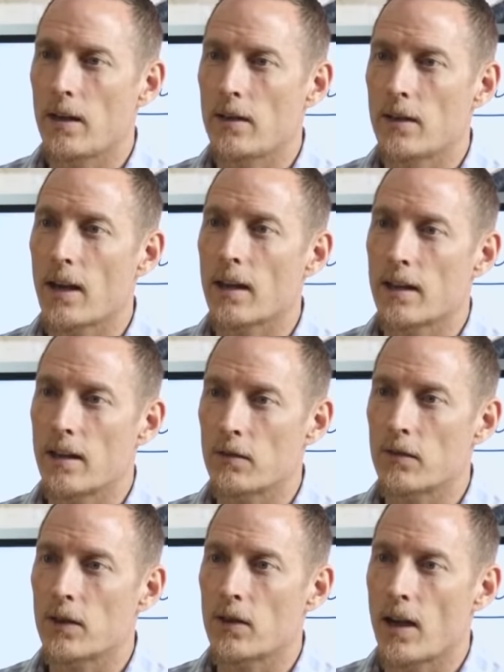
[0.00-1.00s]
You got to get it
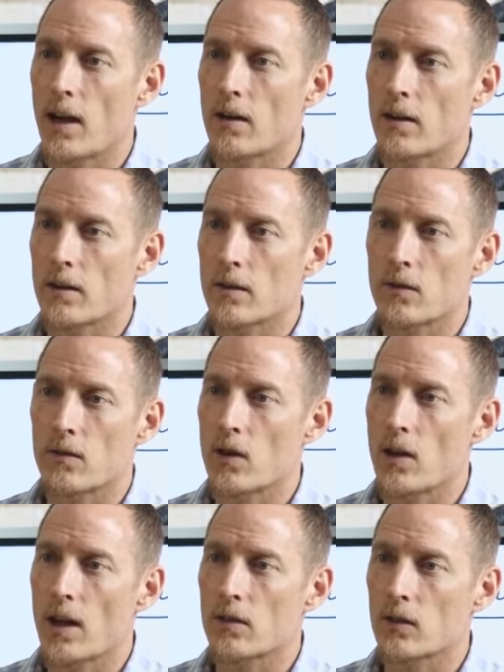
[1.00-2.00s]
figured out because if you're
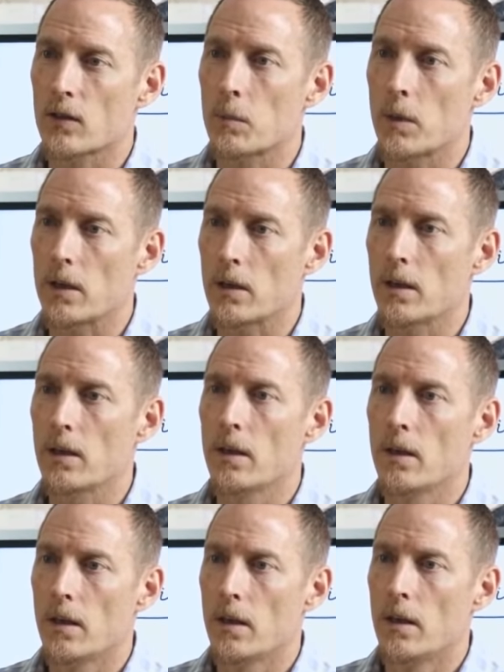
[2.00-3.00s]
not sleeping,
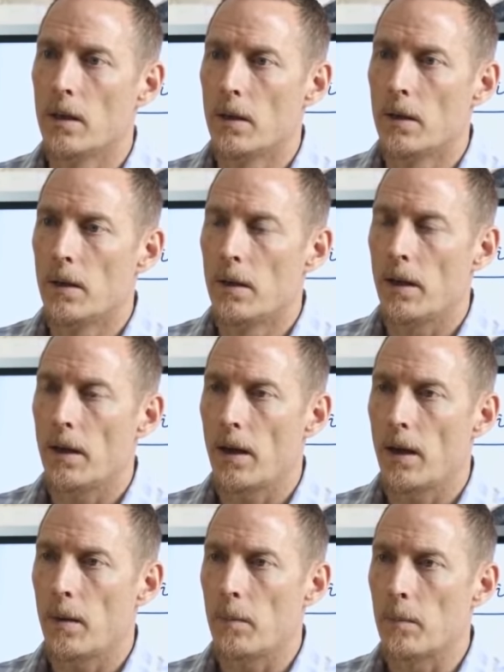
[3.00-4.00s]

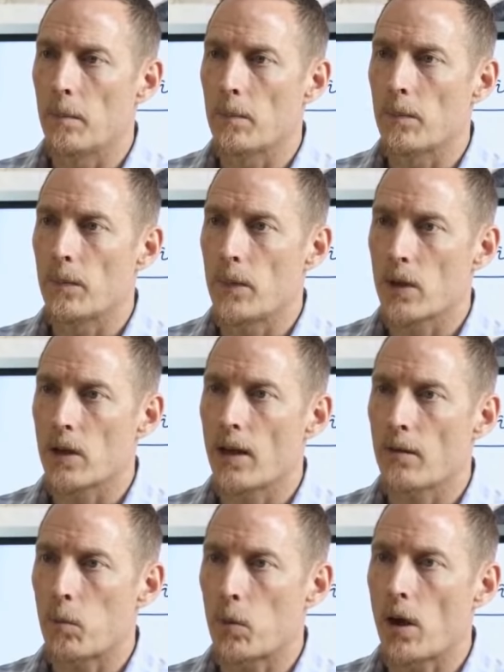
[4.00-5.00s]
um, you're going to
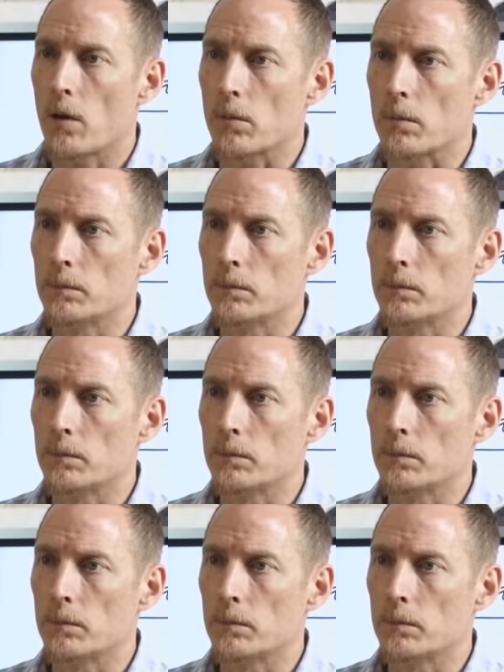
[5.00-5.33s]
have a problem.